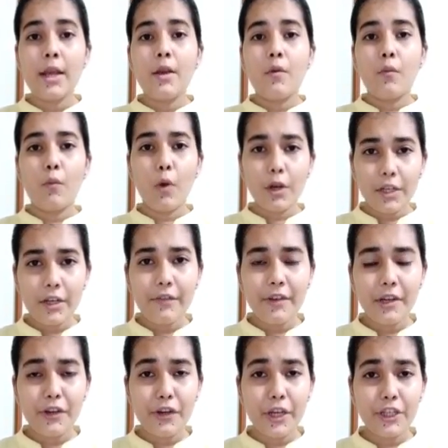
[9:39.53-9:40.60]
Water
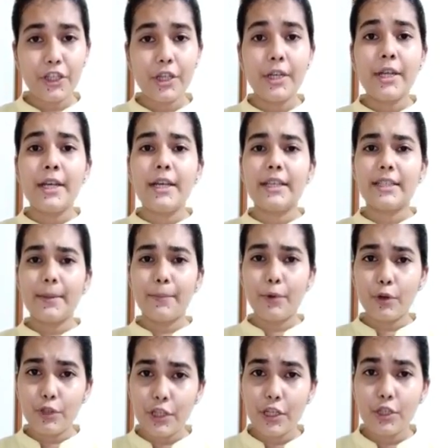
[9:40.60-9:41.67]
filtration is the
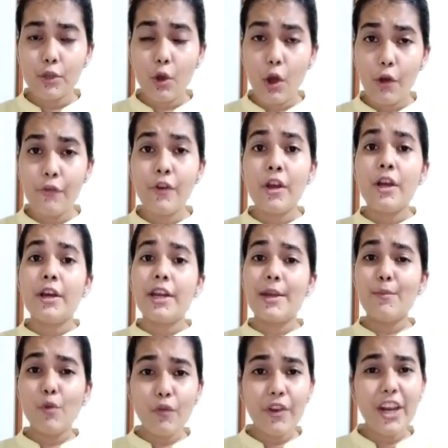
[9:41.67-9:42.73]
process of
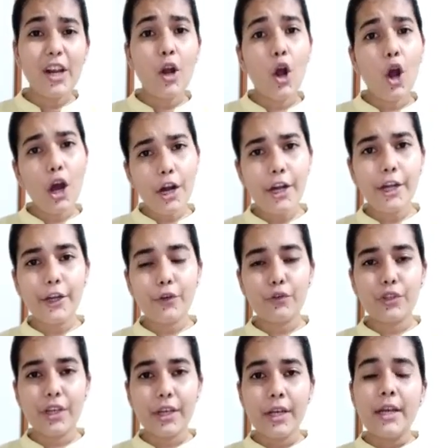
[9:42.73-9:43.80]
removing or
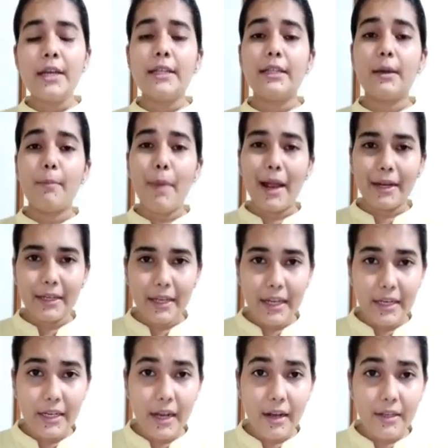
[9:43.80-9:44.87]
reducing the
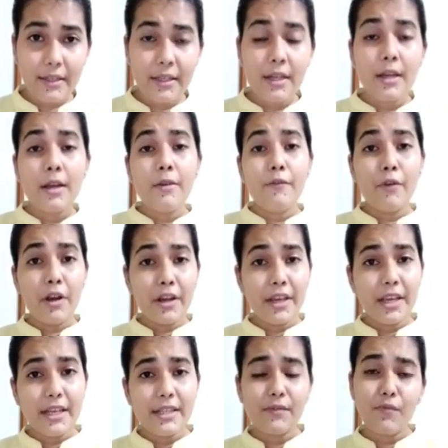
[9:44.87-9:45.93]
bacteria,
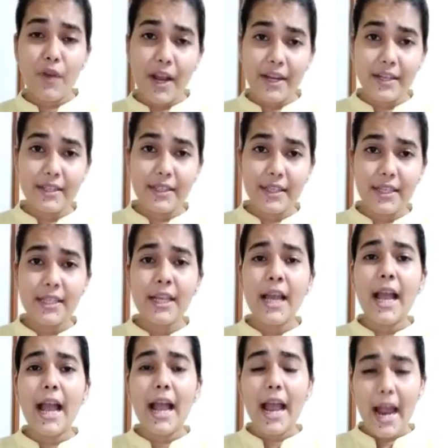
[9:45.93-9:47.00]
fungi, viruses,
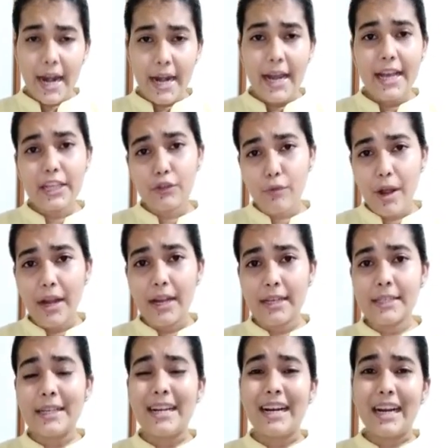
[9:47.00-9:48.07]
and as well
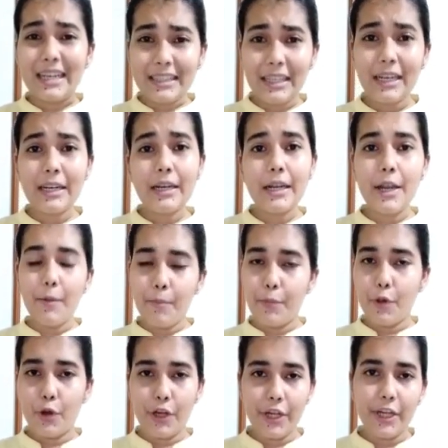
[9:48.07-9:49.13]
as other
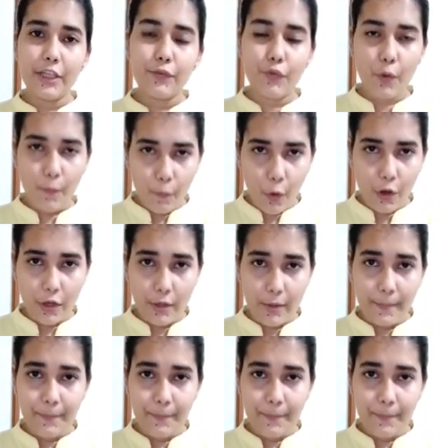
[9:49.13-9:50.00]
impurities from water.